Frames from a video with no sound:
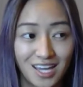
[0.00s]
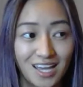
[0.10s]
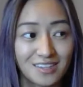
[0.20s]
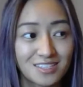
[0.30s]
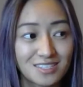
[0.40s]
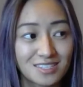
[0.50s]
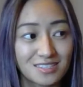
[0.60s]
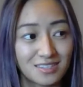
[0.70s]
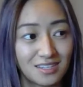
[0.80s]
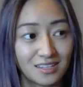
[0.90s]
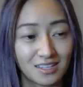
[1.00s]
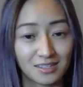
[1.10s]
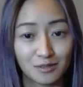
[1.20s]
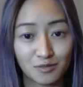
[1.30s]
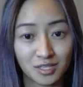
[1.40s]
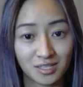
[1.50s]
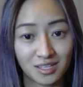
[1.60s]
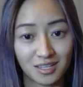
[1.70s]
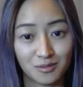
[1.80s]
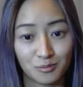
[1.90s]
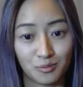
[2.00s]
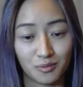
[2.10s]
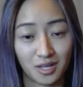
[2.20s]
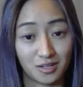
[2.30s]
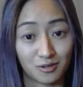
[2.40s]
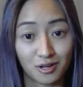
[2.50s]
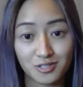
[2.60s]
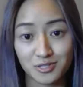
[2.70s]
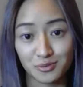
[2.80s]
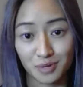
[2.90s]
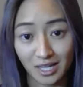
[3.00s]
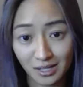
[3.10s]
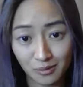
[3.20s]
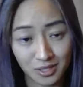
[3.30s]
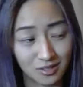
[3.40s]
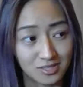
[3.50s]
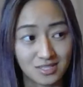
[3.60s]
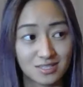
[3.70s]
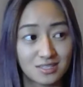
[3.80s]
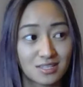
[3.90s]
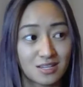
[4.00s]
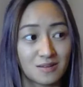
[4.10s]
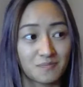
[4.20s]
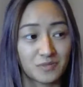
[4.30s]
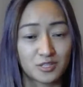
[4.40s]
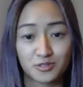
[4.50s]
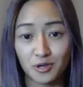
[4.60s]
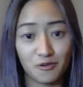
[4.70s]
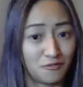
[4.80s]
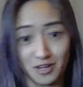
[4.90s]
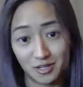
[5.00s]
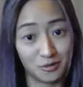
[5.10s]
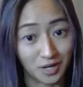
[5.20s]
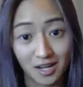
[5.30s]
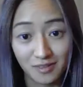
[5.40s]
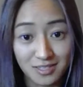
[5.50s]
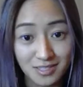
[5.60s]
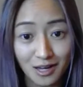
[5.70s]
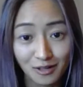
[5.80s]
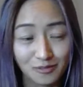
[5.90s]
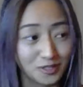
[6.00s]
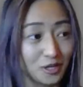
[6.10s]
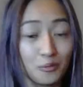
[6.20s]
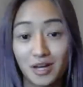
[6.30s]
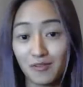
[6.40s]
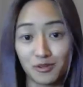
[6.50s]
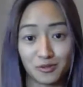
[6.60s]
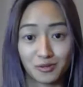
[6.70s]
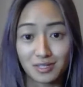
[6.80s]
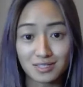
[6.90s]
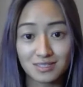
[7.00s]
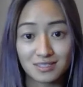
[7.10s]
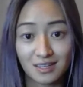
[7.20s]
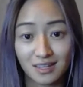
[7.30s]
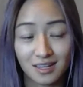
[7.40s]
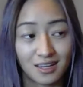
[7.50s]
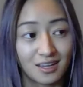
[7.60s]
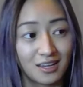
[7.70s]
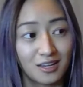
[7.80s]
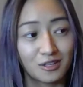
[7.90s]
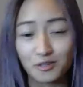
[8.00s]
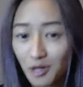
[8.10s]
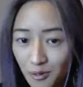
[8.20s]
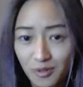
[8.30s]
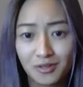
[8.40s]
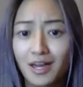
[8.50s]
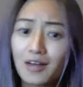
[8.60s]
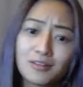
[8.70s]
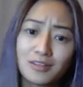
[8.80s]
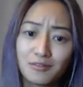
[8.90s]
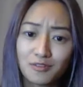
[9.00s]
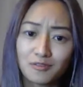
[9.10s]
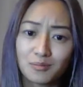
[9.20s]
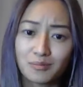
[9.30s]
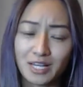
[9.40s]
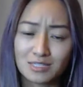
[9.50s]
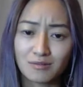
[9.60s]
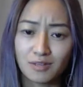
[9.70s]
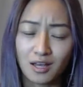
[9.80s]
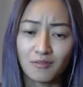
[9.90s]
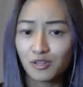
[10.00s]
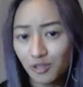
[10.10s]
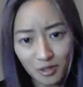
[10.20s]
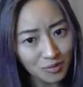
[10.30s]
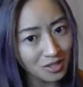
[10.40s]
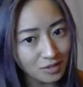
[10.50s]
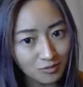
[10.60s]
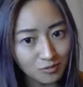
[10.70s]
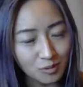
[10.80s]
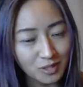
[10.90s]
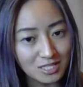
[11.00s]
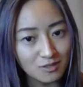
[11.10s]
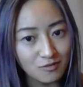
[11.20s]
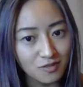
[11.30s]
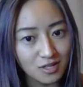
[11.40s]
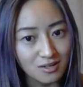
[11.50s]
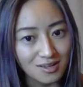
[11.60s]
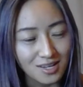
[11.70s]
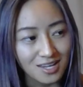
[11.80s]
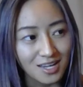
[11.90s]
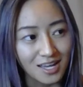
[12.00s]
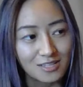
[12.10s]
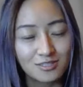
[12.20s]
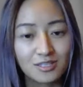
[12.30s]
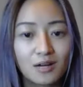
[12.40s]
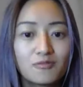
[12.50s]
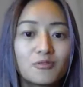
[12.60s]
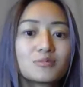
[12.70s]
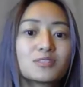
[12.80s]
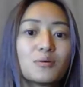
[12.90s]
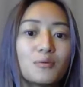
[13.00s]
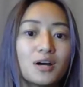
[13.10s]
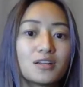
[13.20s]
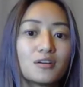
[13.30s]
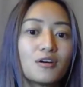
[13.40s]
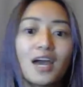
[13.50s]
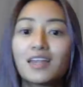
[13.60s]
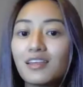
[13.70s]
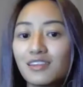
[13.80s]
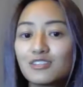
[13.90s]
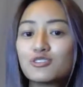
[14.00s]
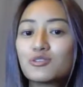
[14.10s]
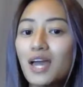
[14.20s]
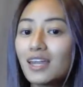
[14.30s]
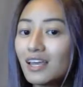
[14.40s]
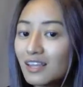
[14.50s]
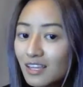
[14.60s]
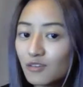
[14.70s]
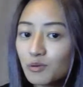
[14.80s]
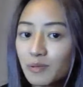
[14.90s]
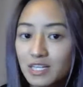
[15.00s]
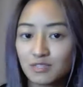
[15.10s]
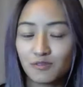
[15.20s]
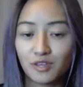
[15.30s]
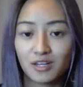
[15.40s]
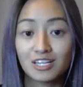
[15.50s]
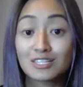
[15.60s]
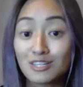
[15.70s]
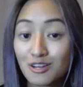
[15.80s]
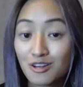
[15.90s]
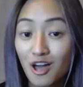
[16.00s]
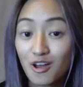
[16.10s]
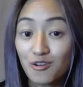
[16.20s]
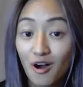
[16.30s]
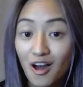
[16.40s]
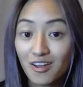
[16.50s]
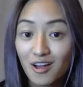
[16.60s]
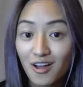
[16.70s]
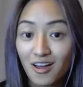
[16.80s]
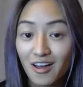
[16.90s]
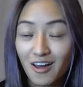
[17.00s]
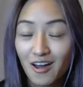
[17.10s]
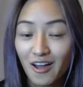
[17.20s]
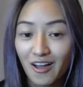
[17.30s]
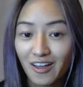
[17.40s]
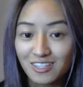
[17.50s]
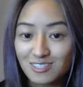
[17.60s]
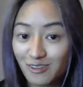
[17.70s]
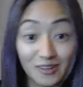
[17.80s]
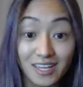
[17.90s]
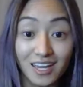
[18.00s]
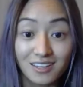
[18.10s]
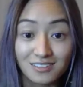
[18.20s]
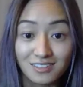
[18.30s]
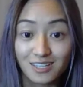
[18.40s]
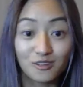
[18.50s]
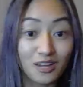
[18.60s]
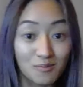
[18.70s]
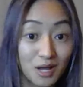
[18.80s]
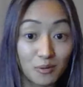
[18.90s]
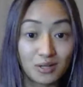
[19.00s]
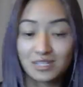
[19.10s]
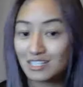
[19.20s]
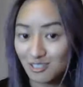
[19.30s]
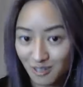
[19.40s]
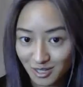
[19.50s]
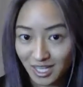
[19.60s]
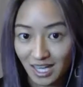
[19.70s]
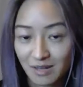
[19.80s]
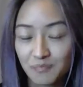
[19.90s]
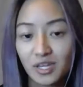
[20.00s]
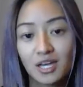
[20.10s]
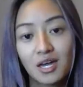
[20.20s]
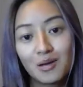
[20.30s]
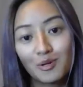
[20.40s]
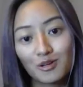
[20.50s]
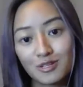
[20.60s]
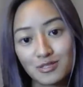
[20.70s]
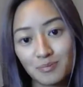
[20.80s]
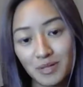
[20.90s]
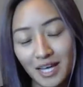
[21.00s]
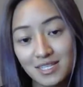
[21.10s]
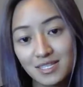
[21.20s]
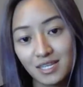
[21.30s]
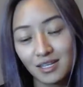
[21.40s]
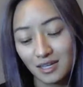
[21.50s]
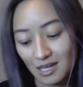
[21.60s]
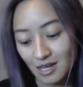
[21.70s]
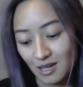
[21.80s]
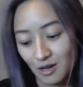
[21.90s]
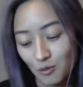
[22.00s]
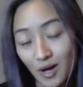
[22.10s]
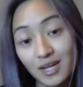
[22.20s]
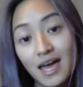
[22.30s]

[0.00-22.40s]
And this is the thing, like living in a in a conscious way where you're just so fucking aware of yourself and you're aware of your thoughts. You know when you're living from a place of love and you know when you're living from a place of fear. And to come from someone or anything, to do anything from a place of fear is not it's not okay. Like not in my world. It's not okay because planting one